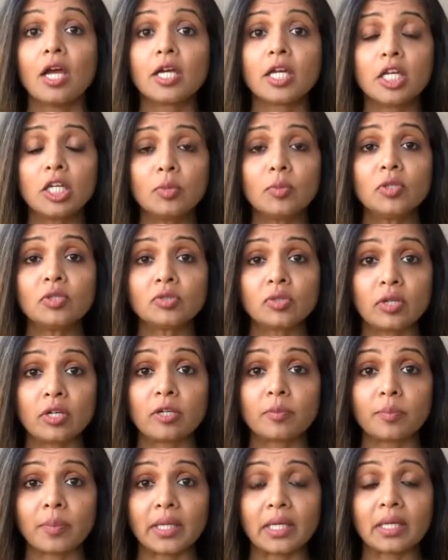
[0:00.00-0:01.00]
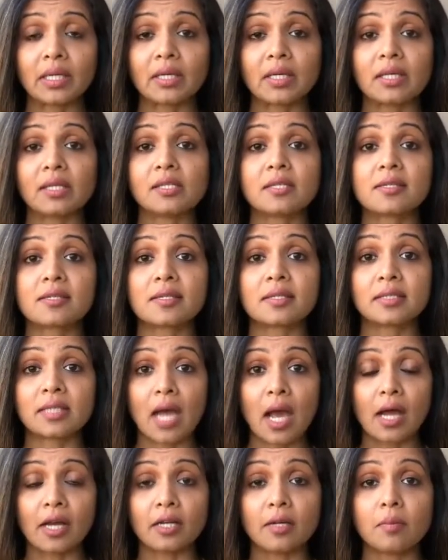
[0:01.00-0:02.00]
Chemotherapy is
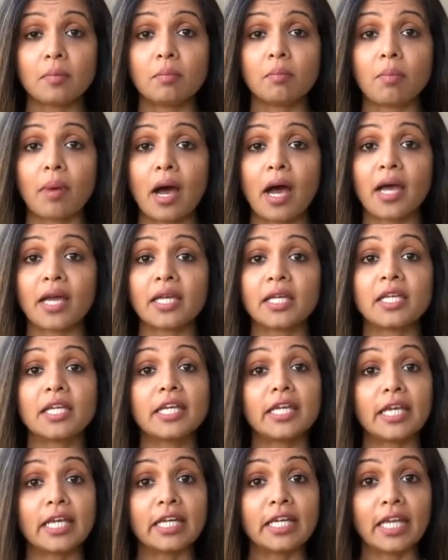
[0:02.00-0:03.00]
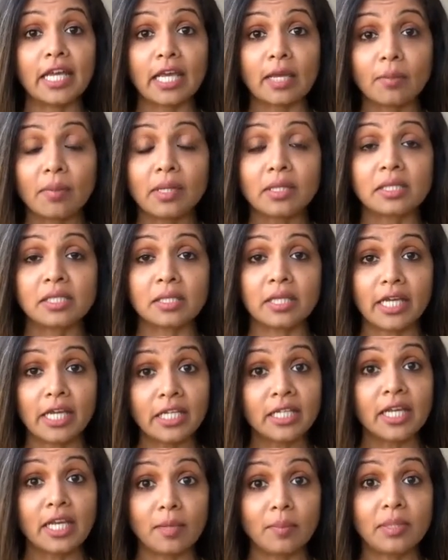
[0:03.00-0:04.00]
done by
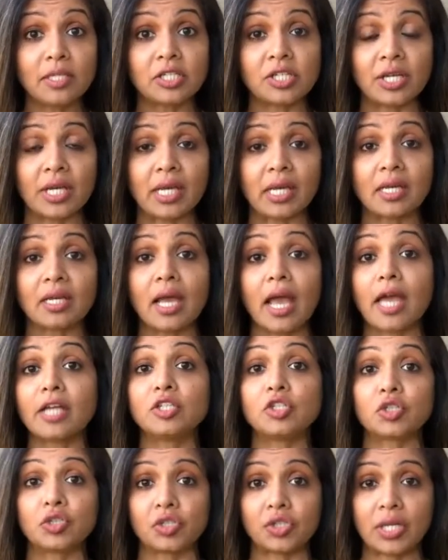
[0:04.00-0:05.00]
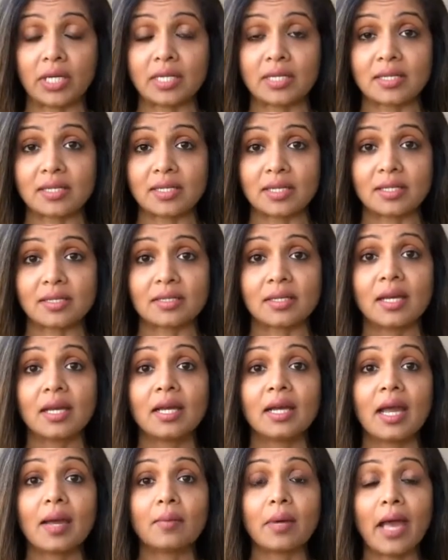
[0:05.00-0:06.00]
inhibiting angiogenesis
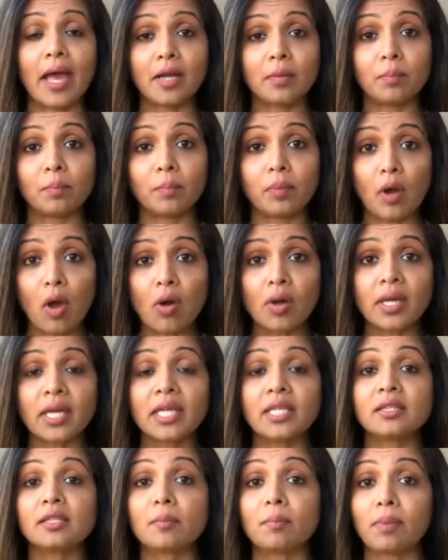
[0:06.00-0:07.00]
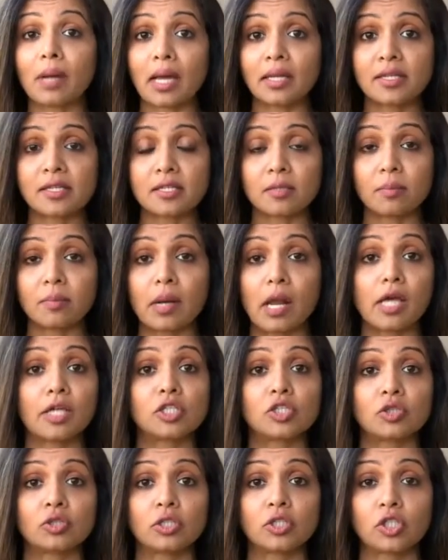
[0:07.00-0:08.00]
and blocking the blood supply
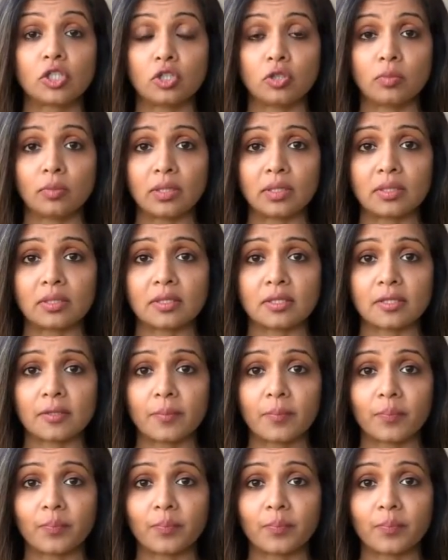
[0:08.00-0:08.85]
to the tumors.